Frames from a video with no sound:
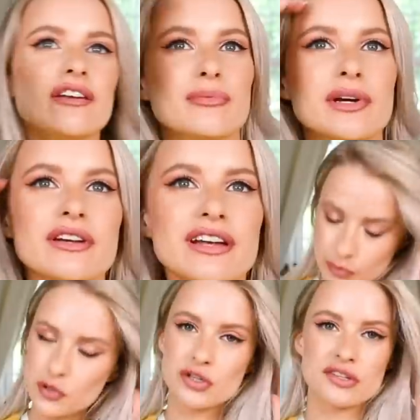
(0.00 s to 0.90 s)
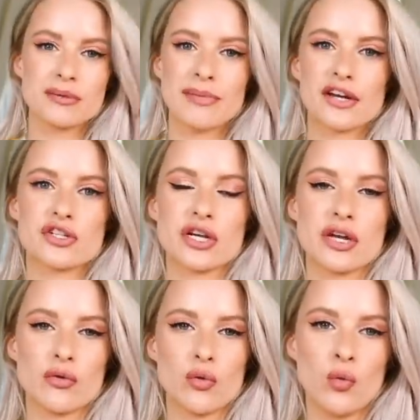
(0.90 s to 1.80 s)
never mind. But just
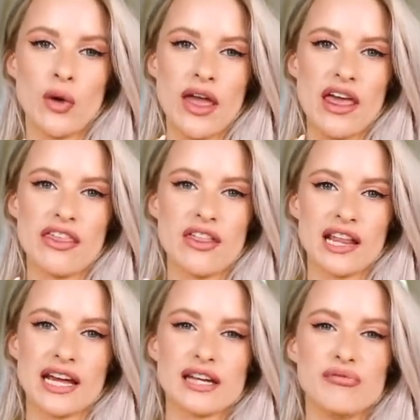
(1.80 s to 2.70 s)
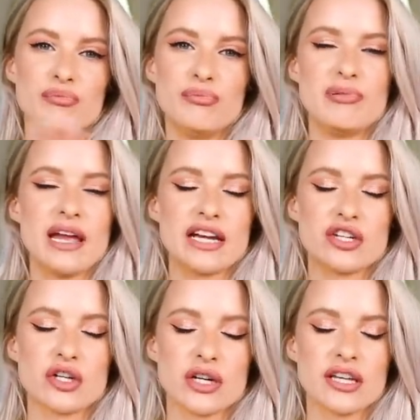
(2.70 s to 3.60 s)
imagine with like a big
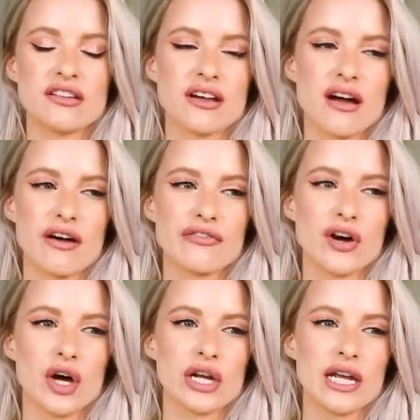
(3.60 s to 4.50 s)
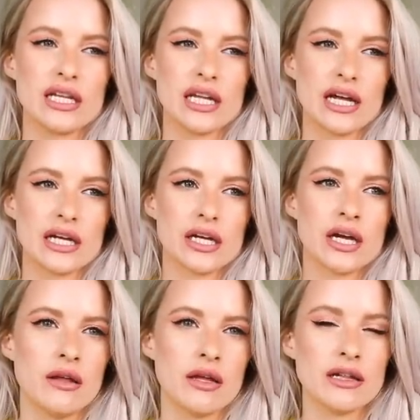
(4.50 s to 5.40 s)
chunky scarf on in like
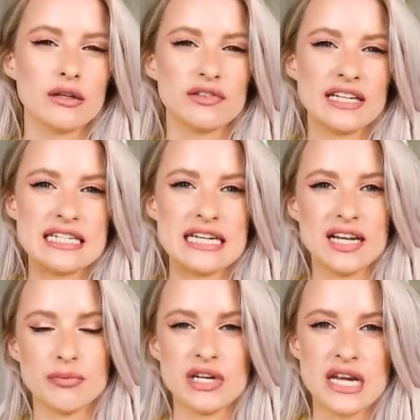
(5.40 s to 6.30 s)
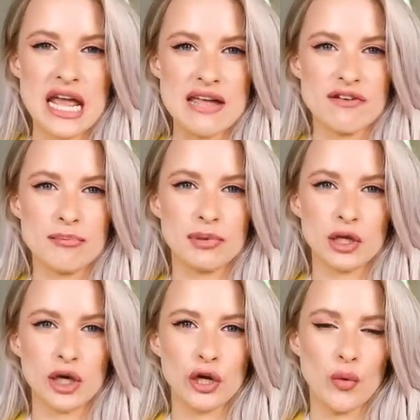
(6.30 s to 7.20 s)
in a lovely deep navy
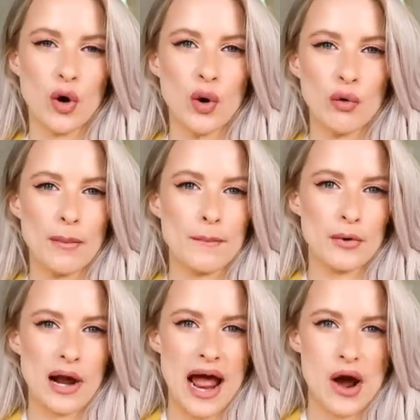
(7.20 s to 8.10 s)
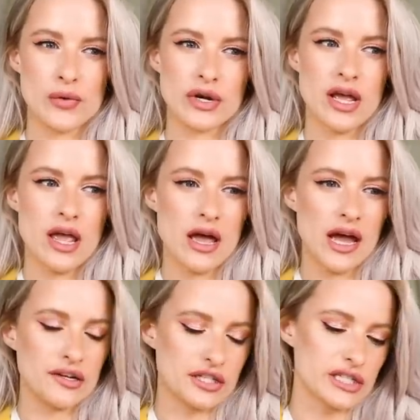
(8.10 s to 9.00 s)
blue or brown,
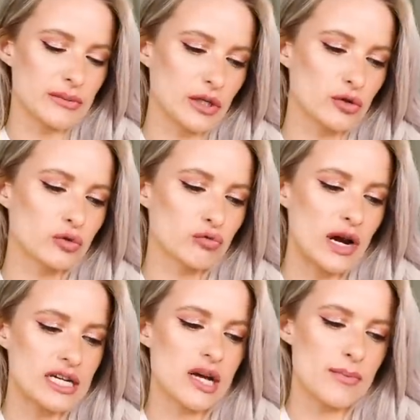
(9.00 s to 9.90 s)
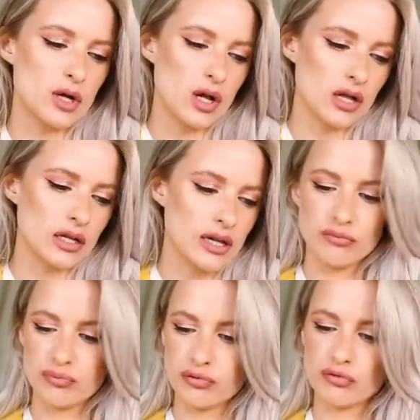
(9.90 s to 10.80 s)
and some incredible
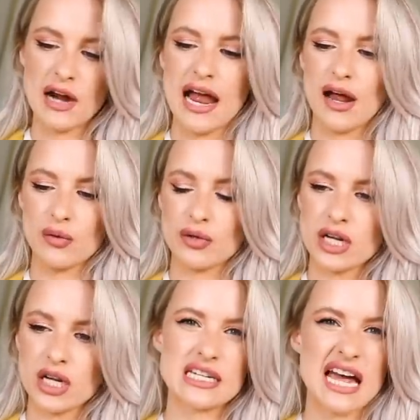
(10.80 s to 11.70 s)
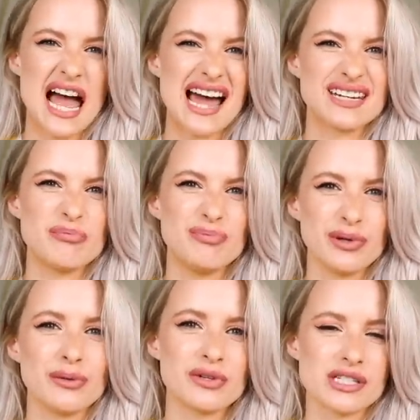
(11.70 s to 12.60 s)
brown tan
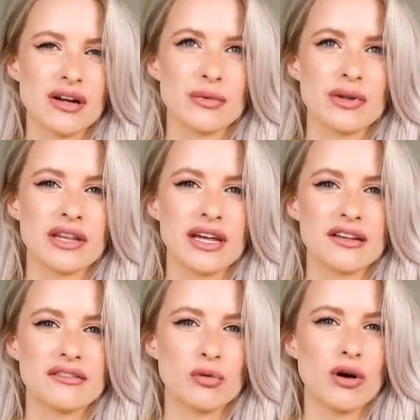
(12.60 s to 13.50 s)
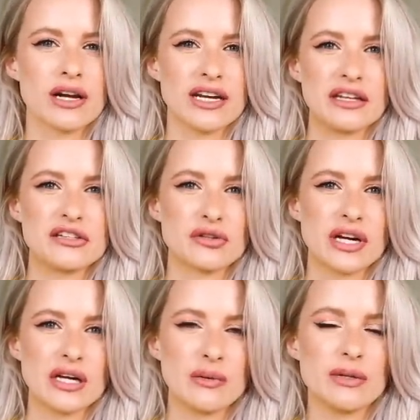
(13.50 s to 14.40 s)
boots on with this, walking down the
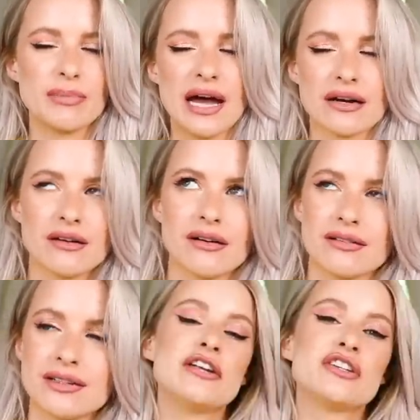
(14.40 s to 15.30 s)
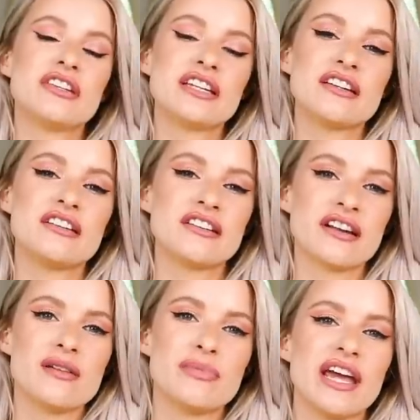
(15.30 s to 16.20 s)
street with your bag. Oh, I just think this is
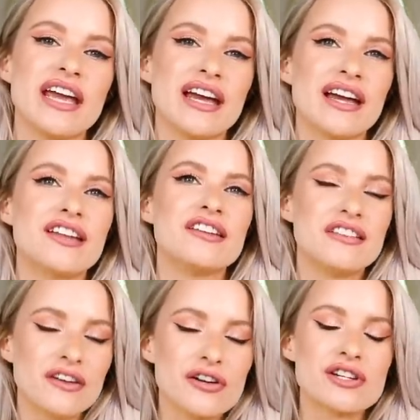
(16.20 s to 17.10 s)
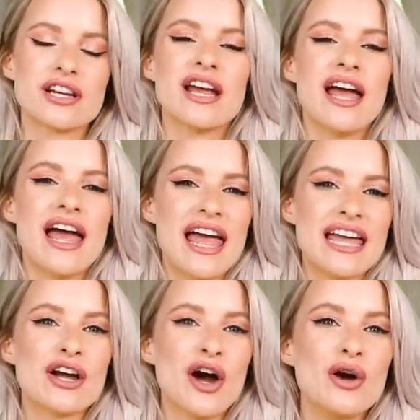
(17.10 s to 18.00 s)
going to be such
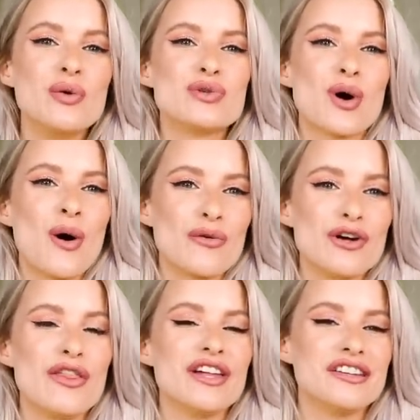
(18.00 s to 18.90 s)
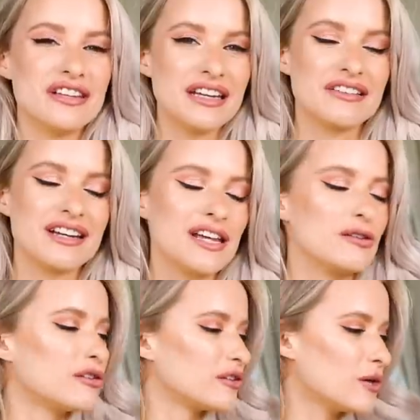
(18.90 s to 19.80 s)
a coat of the season.
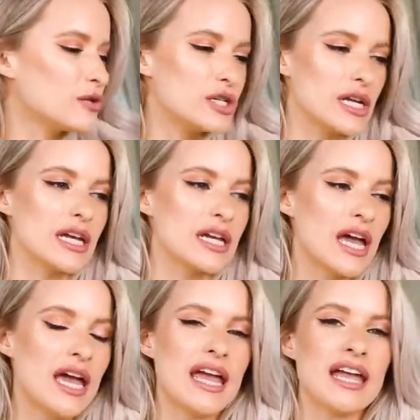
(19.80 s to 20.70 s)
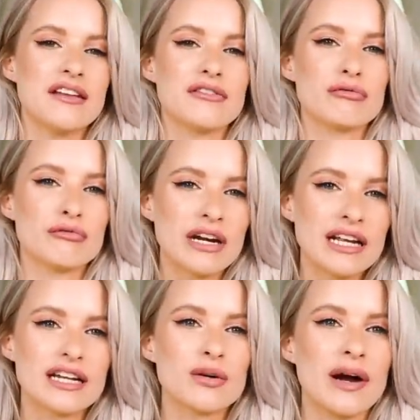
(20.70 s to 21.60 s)
It's so chic. It's
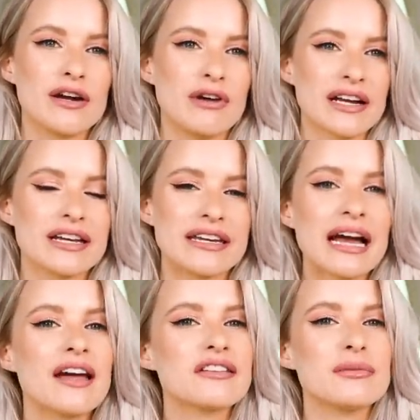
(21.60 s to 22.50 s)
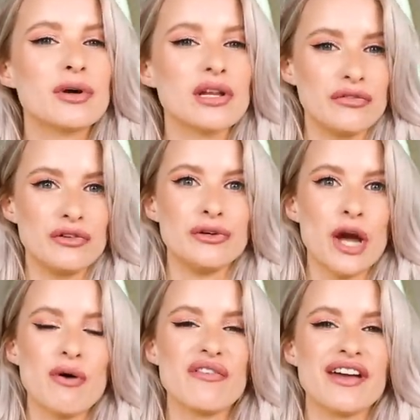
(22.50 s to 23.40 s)
really quite recognisable if you
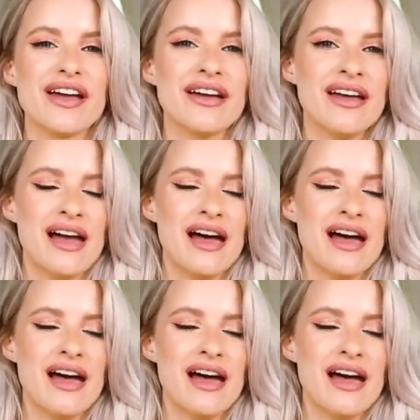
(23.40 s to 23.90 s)
know of it.